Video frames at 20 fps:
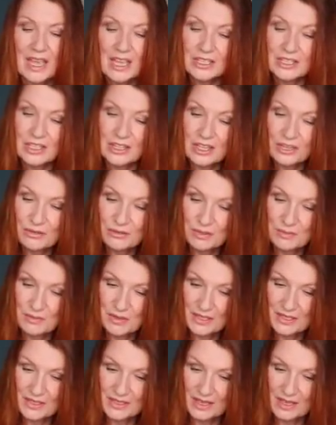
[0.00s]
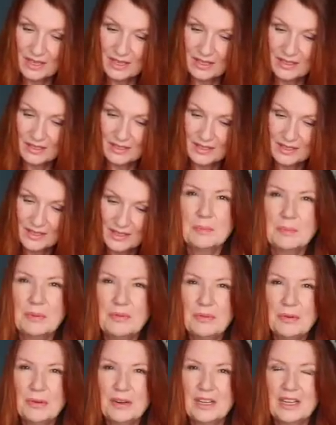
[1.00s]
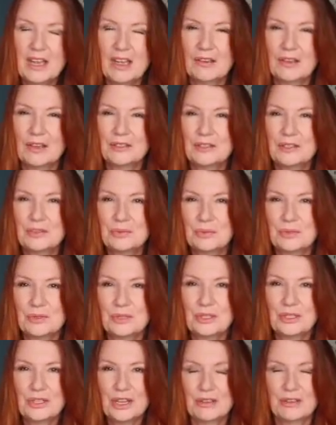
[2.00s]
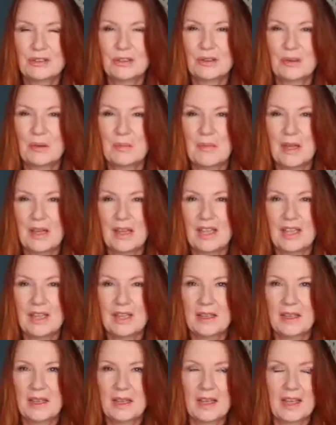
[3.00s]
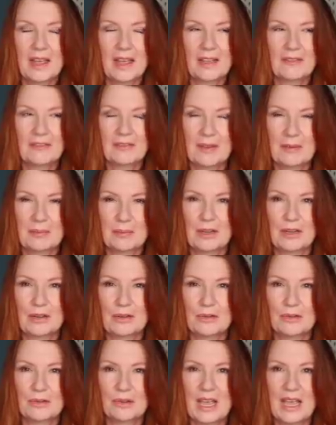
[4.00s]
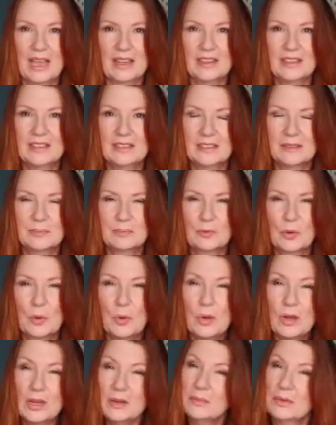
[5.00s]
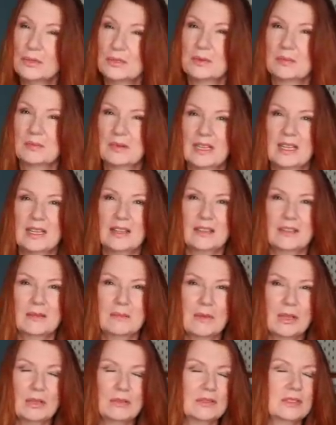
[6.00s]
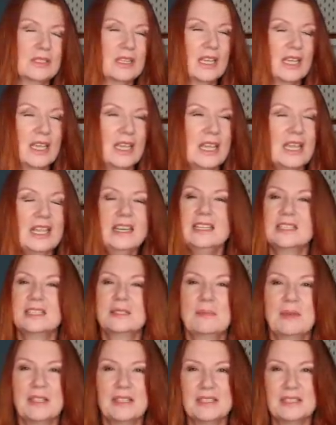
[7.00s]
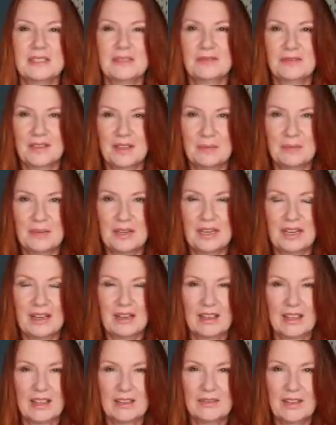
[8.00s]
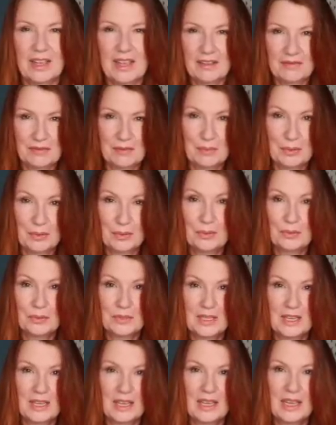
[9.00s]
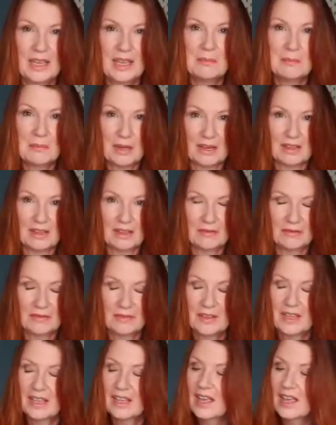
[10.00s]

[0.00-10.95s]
So those are my skirts. Before I go, I just want to show you my fabric haul, and this is quite possibly the most inexpensive fabric I have ever bought in my life.